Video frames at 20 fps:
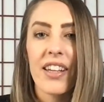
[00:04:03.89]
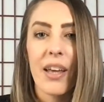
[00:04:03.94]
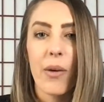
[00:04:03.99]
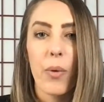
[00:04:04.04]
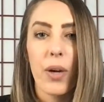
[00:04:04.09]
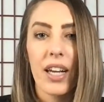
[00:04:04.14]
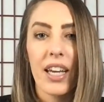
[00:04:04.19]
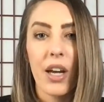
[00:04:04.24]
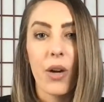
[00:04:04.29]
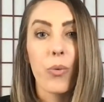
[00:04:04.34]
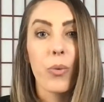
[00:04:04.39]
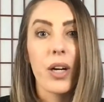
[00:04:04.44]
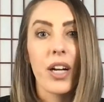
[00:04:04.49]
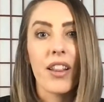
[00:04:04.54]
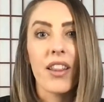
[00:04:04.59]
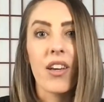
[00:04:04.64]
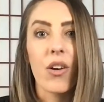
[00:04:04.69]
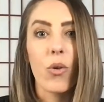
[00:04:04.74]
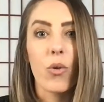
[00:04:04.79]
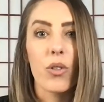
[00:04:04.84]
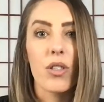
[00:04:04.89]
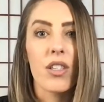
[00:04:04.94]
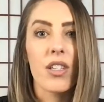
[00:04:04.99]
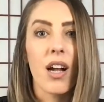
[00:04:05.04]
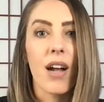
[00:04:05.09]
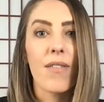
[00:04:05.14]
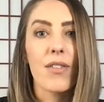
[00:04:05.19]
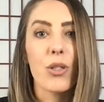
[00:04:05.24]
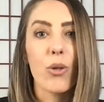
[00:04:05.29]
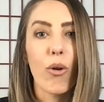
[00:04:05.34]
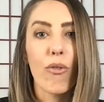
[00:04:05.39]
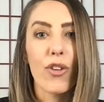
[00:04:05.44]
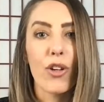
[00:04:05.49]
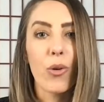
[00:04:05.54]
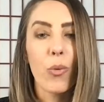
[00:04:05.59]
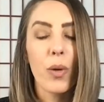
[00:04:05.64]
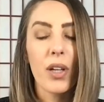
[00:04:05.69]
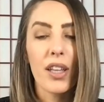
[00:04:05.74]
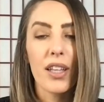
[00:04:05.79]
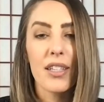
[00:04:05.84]
They want to get rid of the old stuff. So if
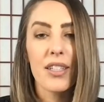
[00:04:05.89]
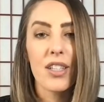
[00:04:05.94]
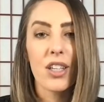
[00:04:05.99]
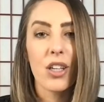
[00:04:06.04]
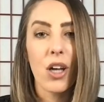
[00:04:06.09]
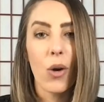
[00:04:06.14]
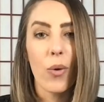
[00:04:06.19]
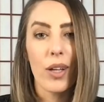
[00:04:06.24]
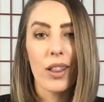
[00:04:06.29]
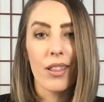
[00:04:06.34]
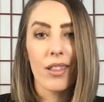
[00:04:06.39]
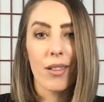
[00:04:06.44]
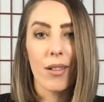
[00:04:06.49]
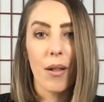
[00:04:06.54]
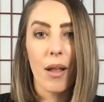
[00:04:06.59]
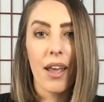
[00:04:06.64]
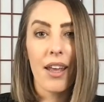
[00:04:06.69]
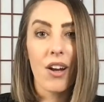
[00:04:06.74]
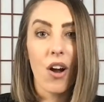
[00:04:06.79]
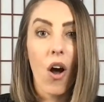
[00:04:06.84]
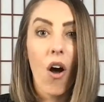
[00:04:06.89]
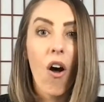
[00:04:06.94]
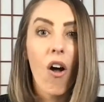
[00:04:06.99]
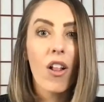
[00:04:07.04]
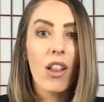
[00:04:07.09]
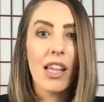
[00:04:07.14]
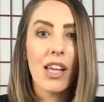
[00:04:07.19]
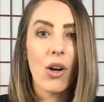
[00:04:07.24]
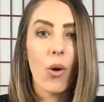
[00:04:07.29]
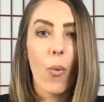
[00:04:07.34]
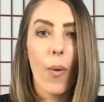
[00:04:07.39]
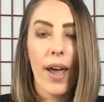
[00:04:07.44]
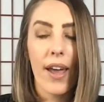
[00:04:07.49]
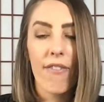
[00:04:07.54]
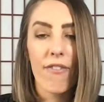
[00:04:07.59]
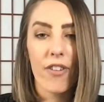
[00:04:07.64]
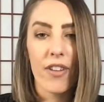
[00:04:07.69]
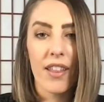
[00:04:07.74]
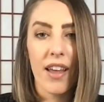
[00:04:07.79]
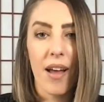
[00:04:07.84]
you're willing to go and haul it away
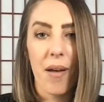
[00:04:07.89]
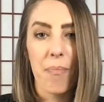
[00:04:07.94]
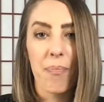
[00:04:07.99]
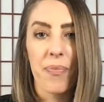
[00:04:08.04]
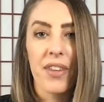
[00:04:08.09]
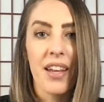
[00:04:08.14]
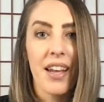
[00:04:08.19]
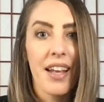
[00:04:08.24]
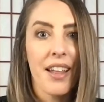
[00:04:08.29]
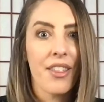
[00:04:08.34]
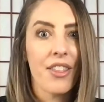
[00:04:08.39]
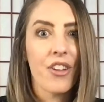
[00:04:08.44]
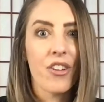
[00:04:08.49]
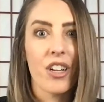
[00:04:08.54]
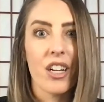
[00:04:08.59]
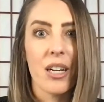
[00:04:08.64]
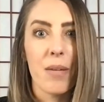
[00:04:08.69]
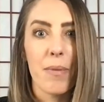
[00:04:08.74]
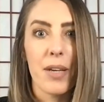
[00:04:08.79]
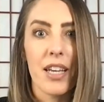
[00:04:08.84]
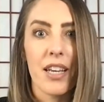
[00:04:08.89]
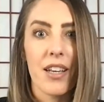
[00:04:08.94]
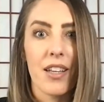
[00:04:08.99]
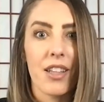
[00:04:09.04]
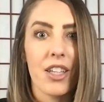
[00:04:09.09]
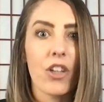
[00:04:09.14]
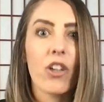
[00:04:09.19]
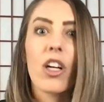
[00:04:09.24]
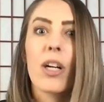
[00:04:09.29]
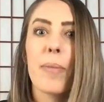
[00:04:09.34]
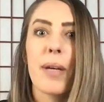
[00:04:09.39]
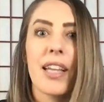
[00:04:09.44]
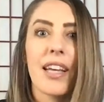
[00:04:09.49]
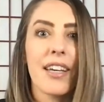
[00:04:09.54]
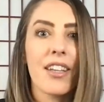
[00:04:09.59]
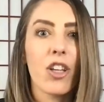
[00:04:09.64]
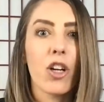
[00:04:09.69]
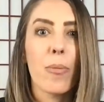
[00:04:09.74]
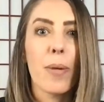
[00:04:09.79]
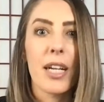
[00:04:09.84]
for them, you're going to be
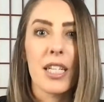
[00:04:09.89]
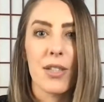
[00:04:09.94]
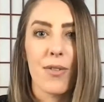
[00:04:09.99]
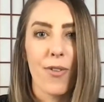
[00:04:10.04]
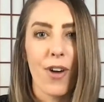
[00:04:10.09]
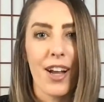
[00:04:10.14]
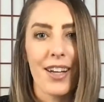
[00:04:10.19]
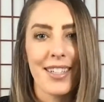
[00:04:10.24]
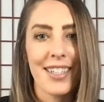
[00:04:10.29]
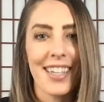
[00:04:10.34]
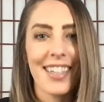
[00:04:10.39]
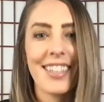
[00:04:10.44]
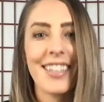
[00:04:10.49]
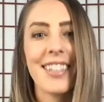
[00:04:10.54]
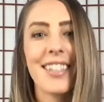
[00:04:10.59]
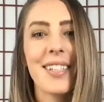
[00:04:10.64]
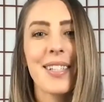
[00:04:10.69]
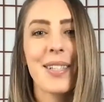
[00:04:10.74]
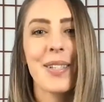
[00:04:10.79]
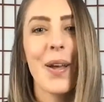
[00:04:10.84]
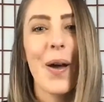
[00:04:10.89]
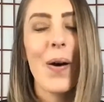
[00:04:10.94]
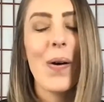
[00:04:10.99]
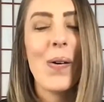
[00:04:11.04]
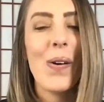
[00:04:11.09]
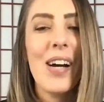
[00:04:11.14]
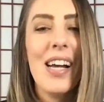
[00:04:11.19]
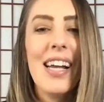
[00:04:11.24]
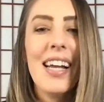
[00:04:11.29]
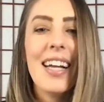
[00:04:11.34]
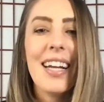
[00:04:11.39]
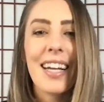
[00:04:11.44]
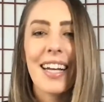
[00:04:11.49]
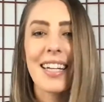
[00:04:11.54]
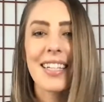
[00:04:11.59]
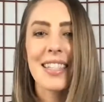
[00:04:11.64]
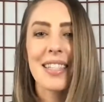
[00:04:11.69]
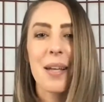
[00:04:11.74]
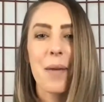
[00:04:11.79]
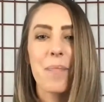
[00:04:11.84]
like their best friend. So
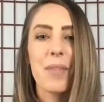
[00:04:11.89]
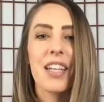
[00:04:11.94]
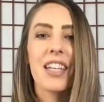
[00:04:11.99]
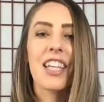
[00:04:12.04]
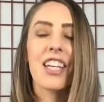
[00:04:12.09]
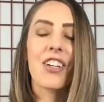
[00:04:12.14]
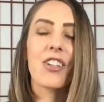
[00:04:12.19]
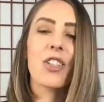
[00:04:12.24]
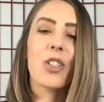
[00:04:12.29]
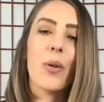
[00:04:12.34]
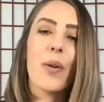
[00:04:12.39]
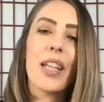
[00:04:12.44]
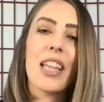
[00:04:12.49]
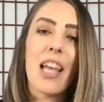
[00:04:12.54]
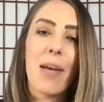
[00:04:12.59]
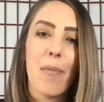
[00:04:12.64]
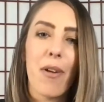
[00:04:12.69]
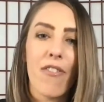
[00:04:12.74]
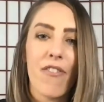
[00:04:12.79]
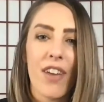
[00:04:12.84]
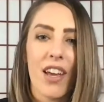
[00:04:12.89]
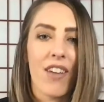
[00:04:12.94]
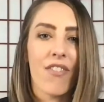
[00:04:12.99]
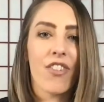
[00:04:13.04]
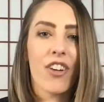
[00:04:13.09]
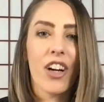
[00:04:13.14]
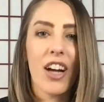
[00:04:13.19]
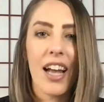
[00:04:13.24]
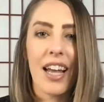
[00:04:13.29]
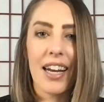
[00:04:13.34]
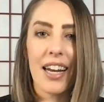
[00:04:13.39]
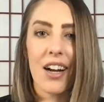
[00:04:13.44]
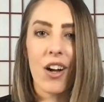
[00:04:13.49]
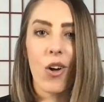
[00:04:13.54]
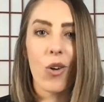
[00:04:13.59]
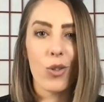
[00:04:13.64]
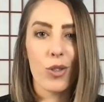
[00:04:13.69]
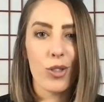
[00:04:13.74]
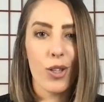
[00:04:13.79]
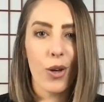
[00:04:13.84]
it's something that you're doing them a favor, and it
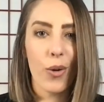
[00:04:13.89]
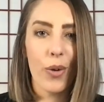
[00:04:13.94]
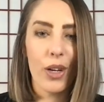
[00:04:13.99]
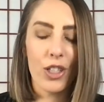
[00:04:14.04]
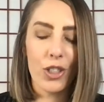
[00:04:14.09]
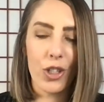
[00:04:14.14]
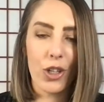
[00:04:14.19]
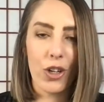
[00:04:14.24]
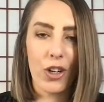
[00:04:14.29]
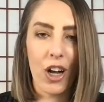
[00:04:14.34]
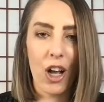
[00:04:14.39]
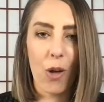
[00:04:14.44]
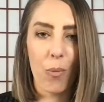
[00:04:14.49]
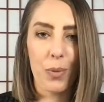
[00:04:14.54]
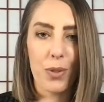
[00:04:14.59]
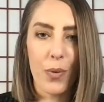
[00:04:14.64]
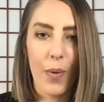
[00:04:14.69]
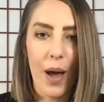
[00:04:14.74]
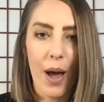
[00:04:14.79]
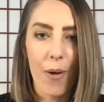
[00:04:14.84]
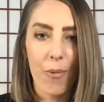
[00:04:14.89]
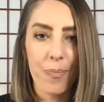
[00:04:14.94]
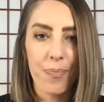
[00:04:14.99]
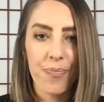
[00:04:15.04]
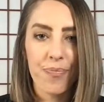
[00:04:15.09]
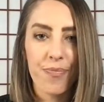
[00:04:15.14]
also in turn helps you out.